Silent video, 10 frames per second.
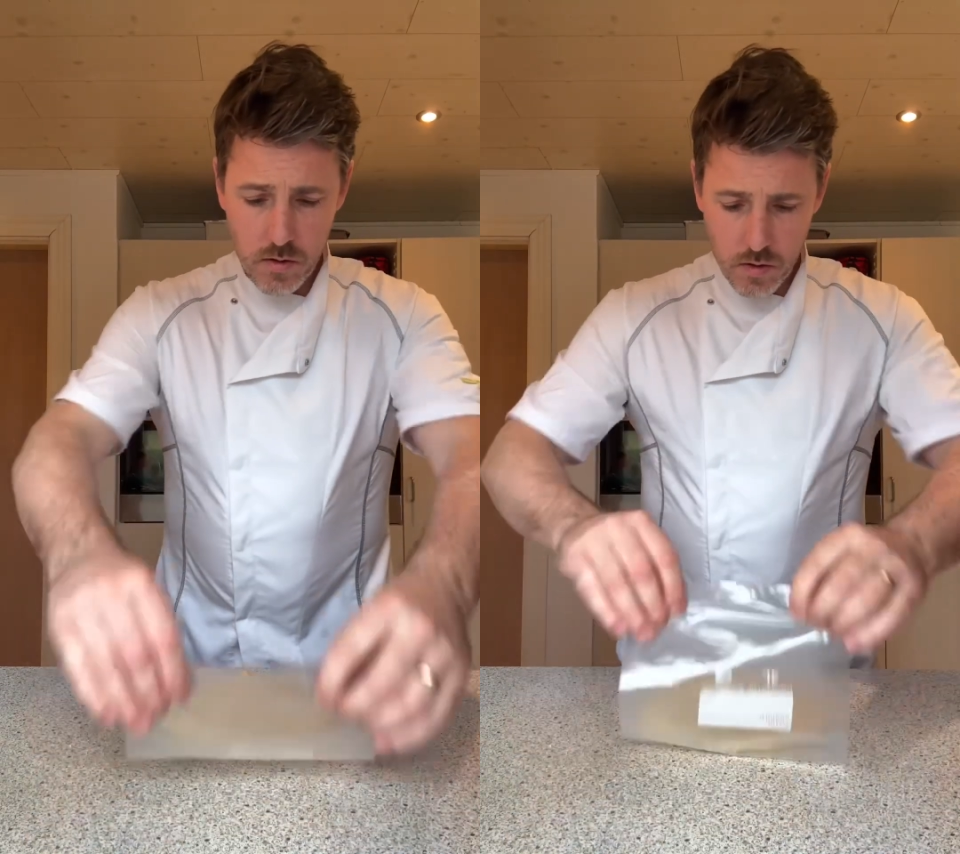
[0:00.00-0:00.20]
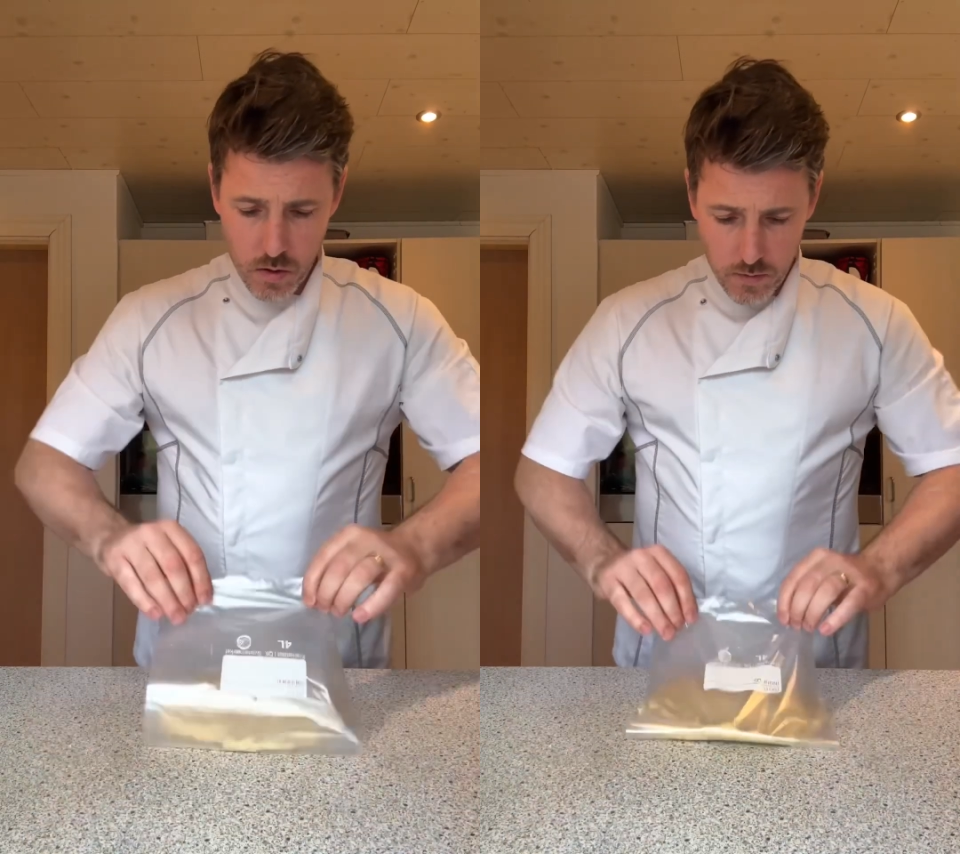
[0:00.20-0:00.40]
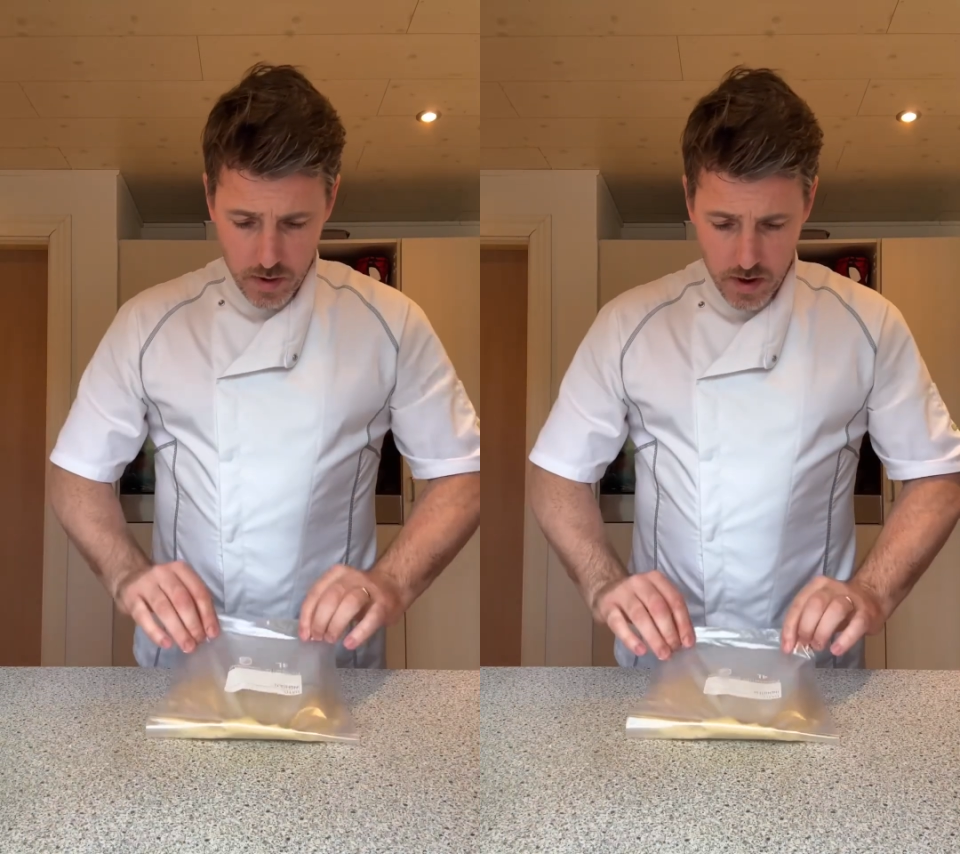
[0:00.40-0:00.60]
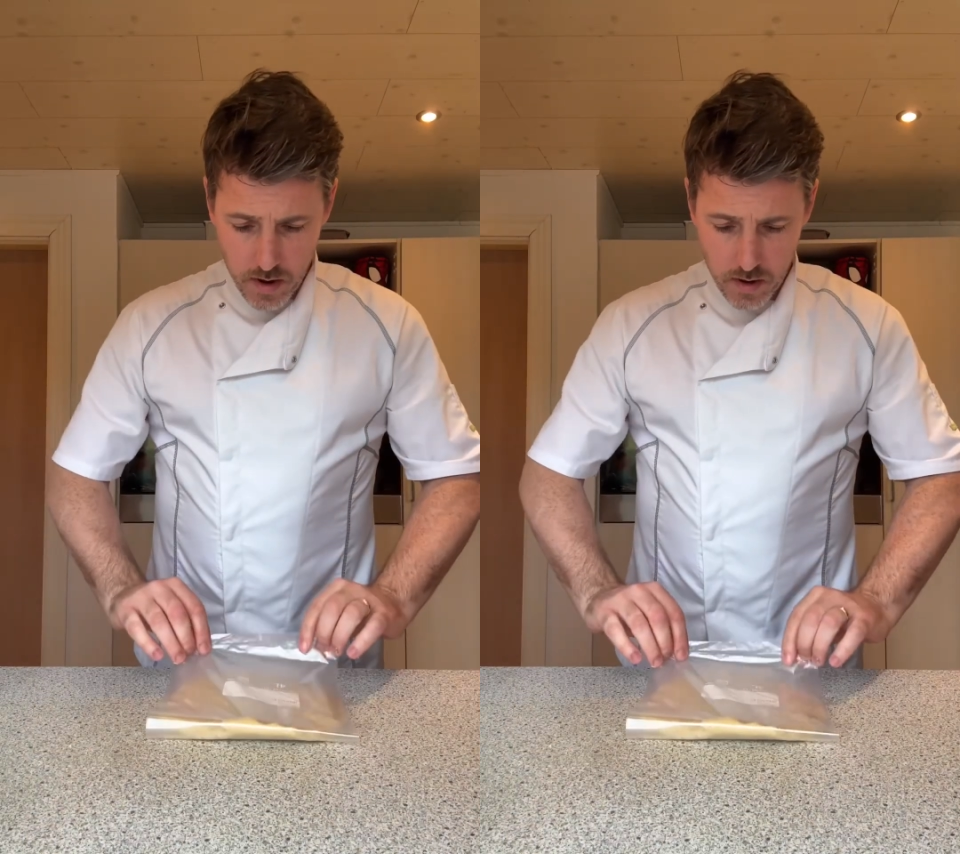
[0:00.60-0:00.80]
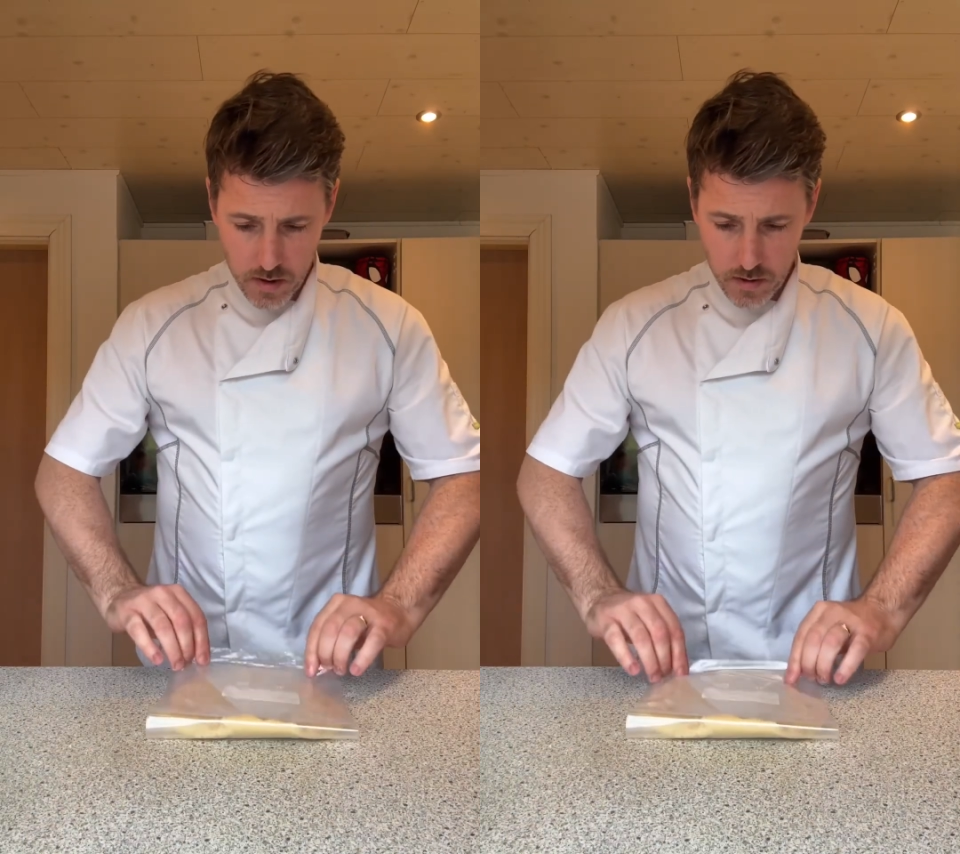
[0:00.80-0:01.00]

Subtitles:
Cover it.